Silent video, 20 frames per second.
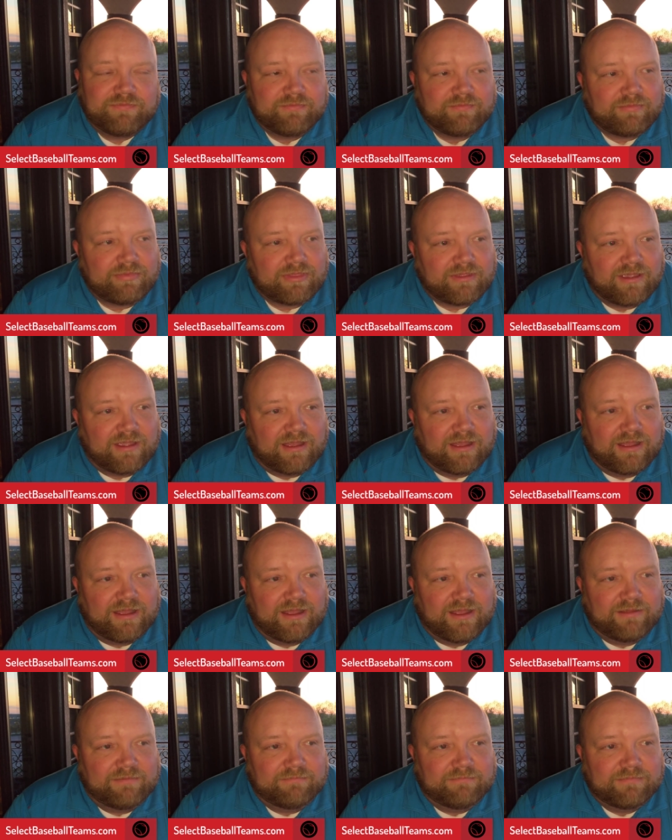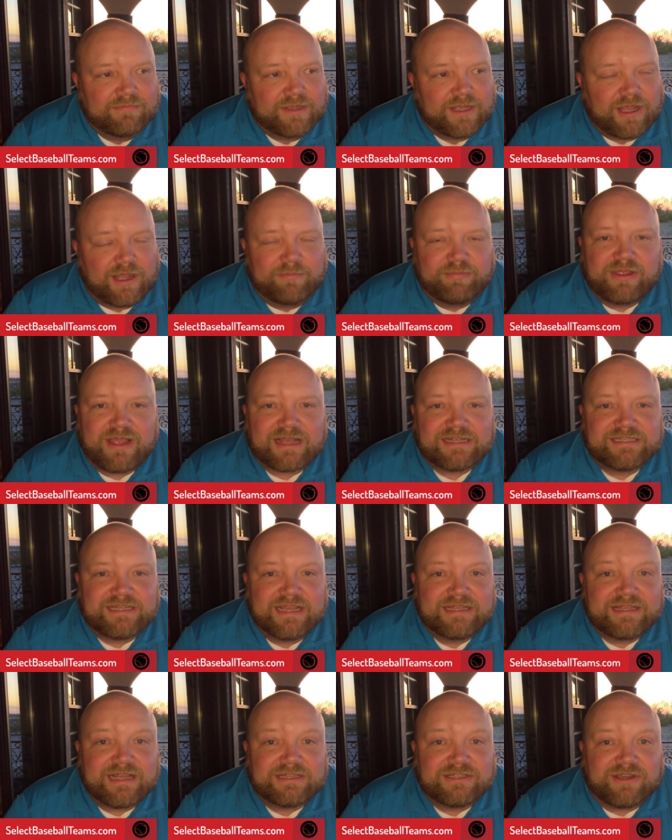uh, hope you guys take
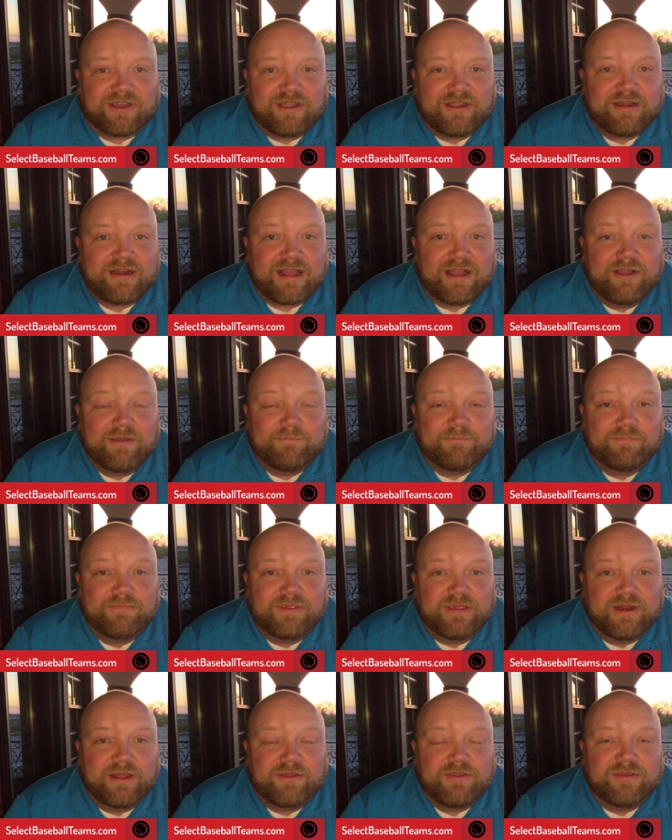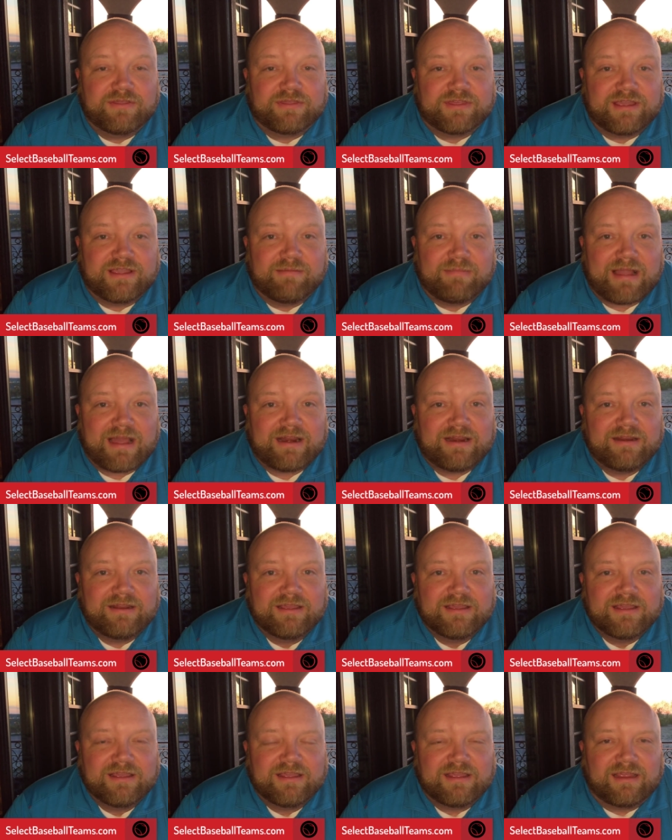that to heart i hope you know you think about it
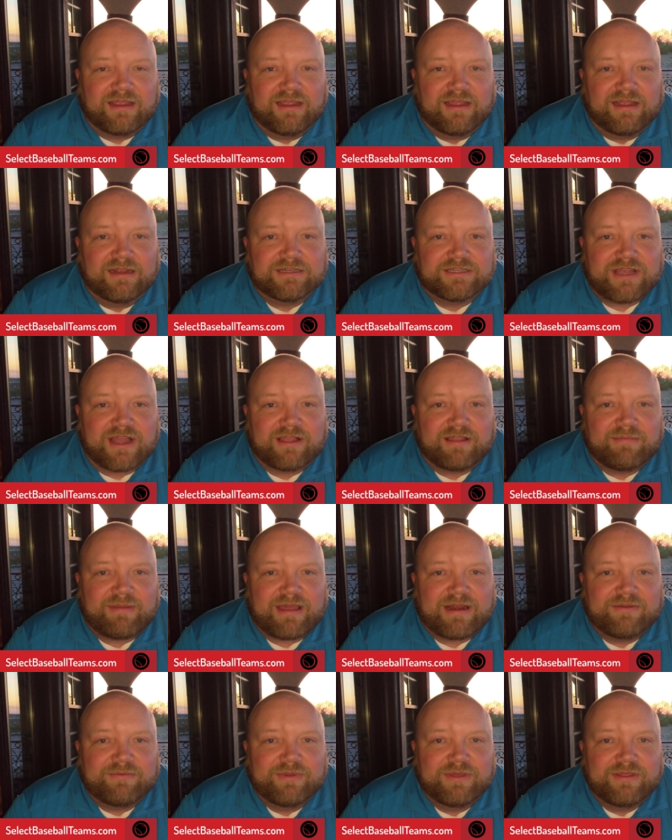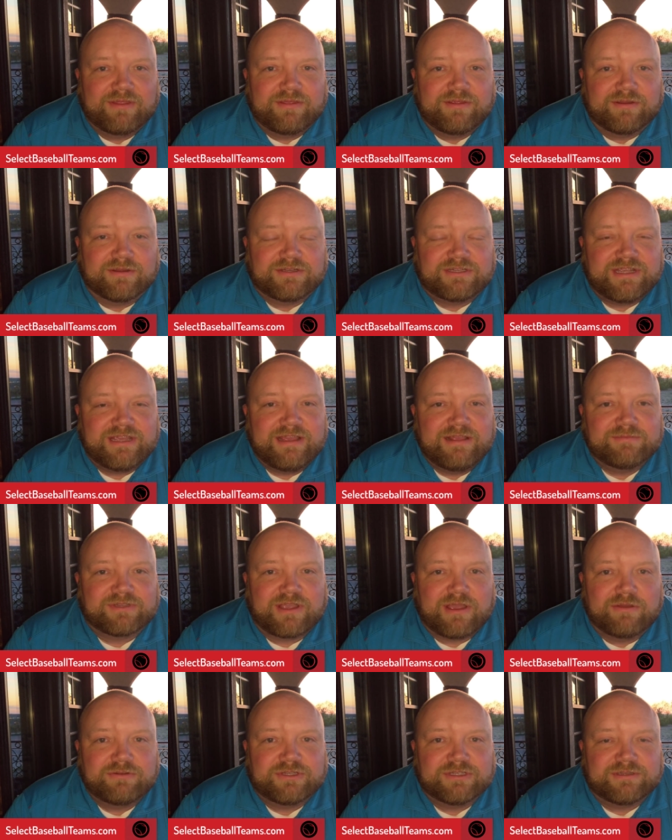and talk about it with your teams,
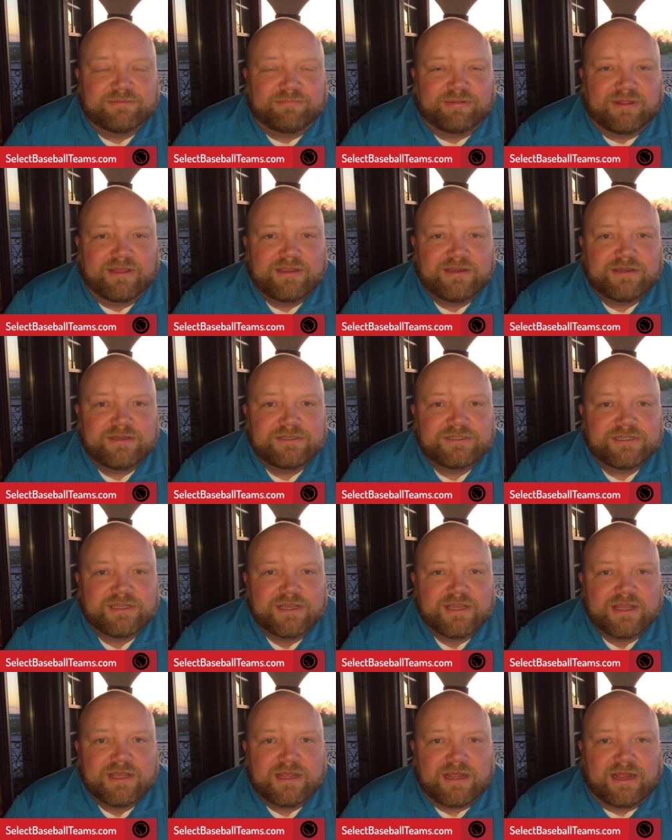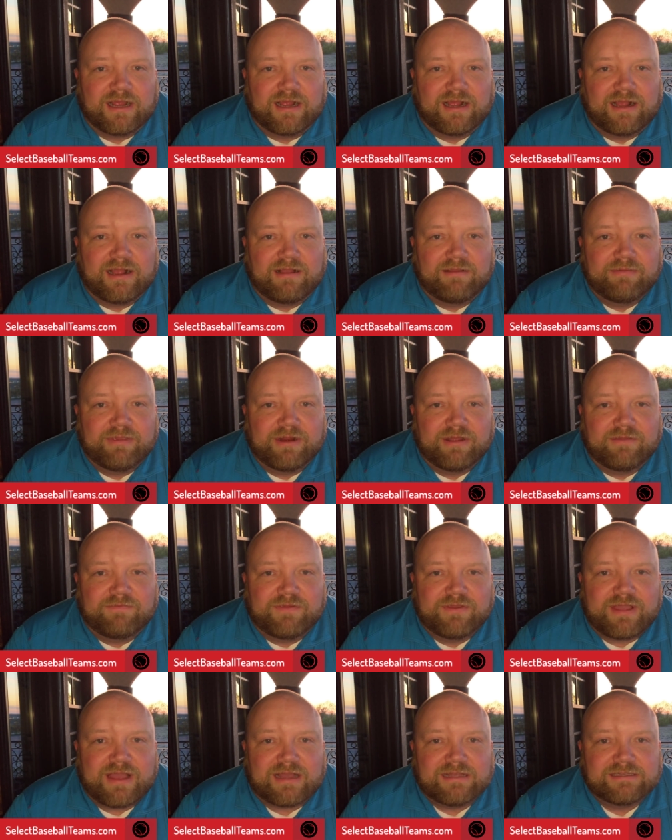coaches, and players. Um, you know, if you
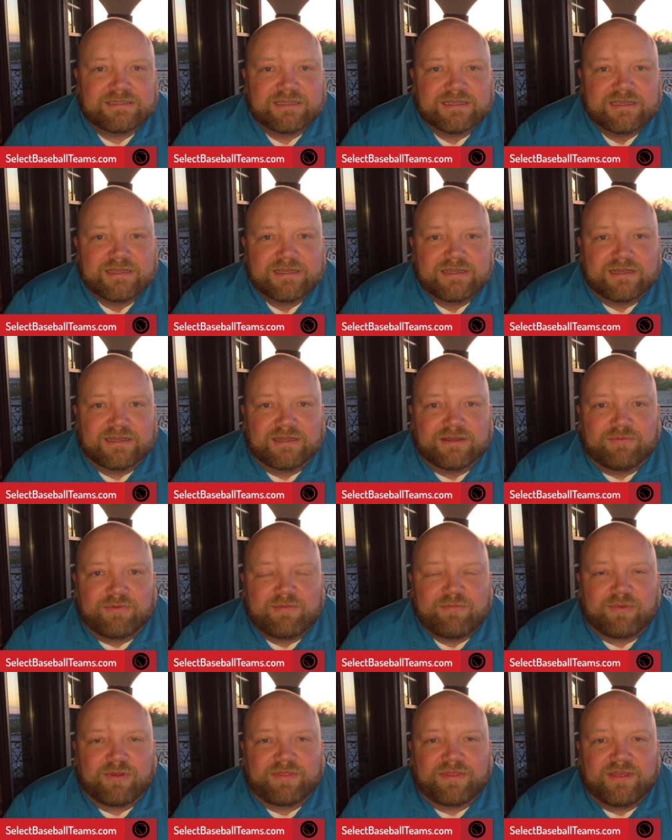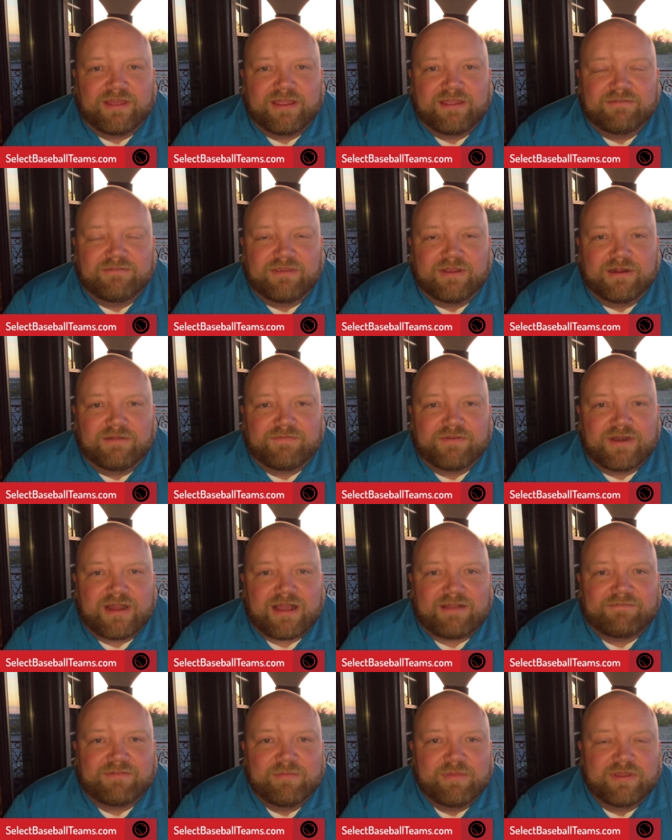guys, uh, one more thing, if, you know, if you're not
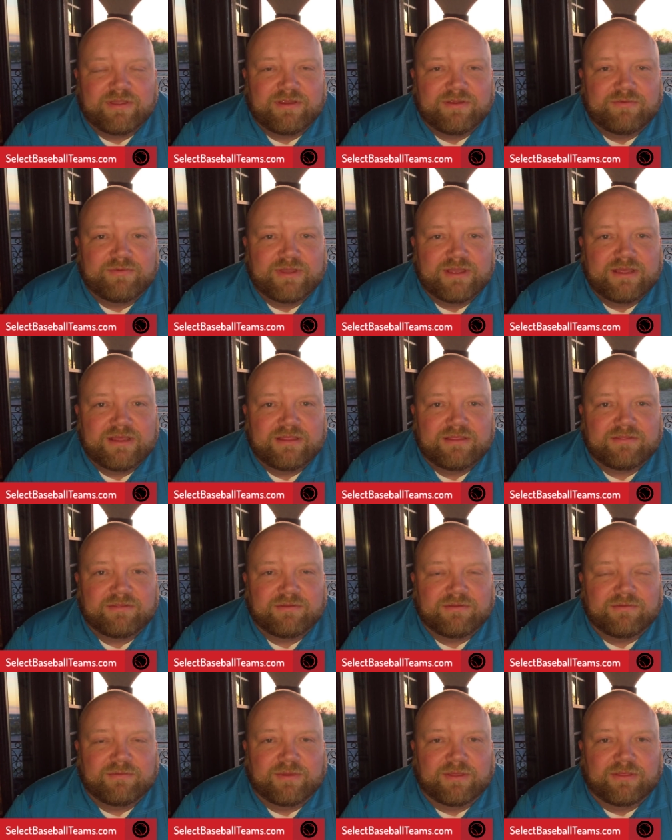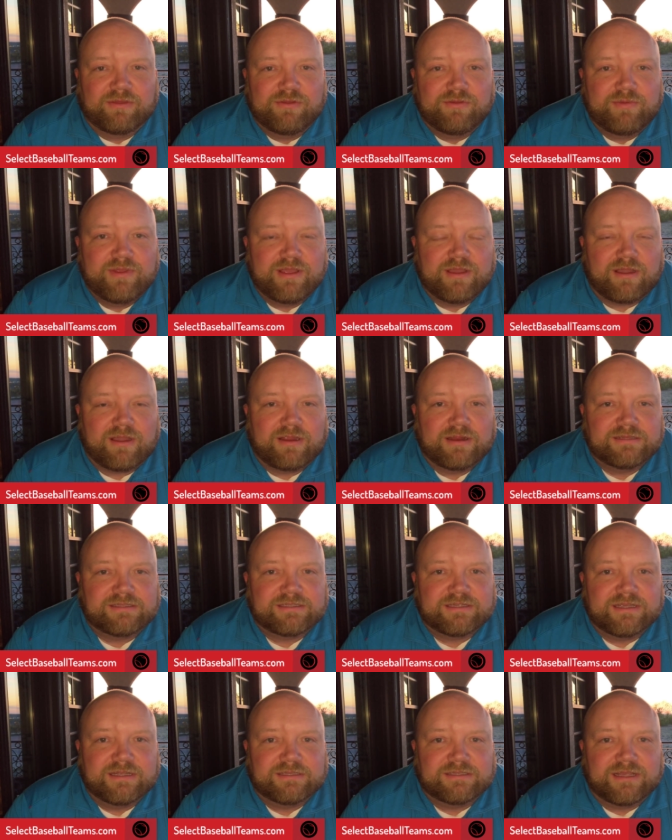familiar with with who we are, it's
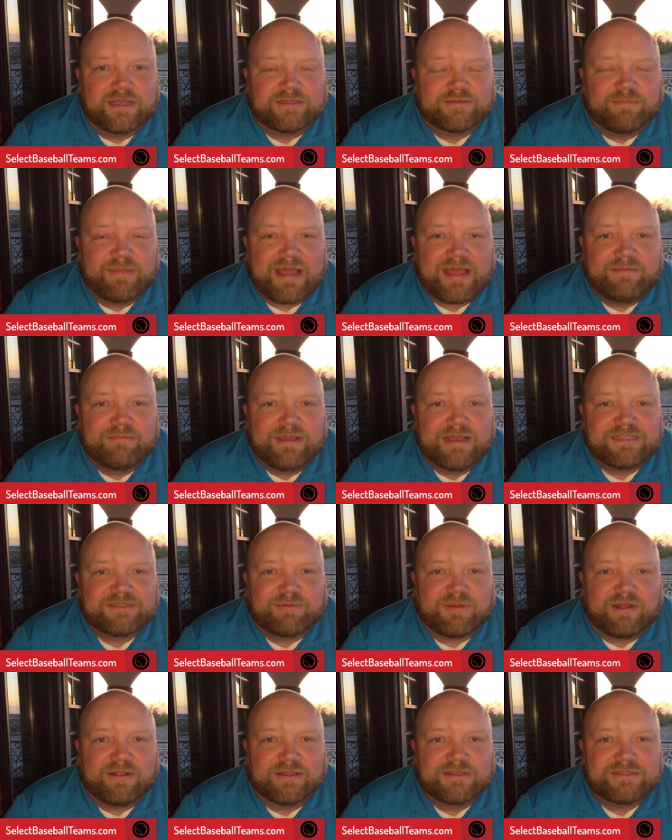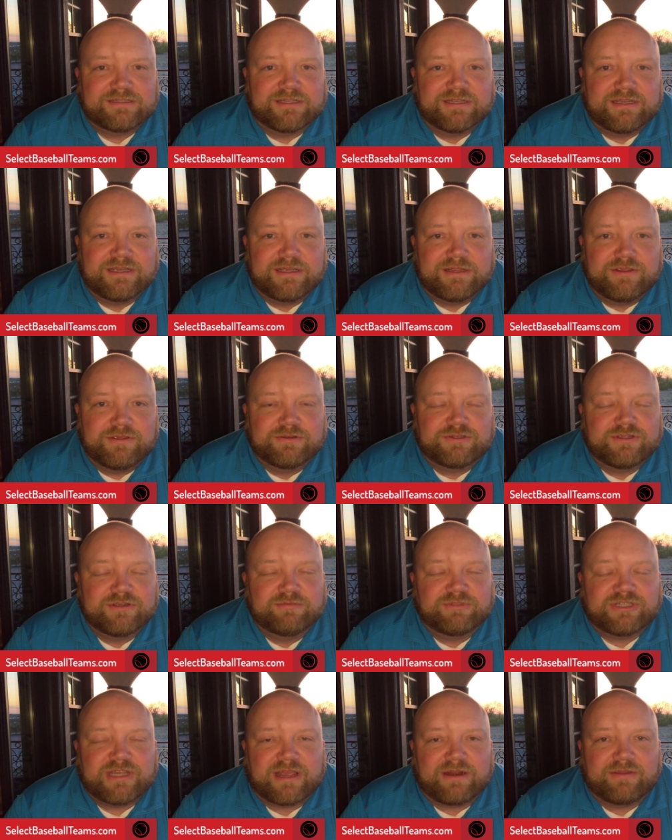it's it's Bad Baseball is the YouTube
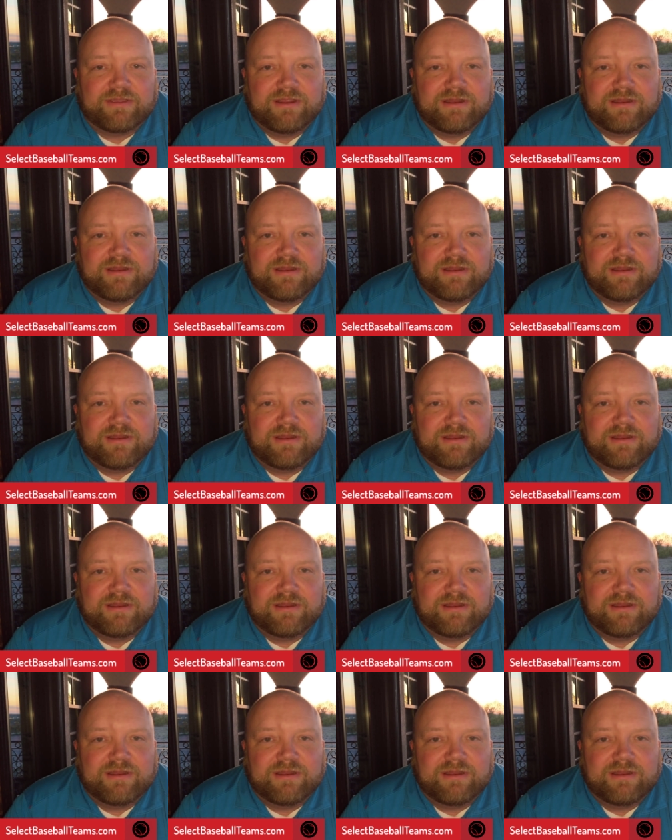channel here.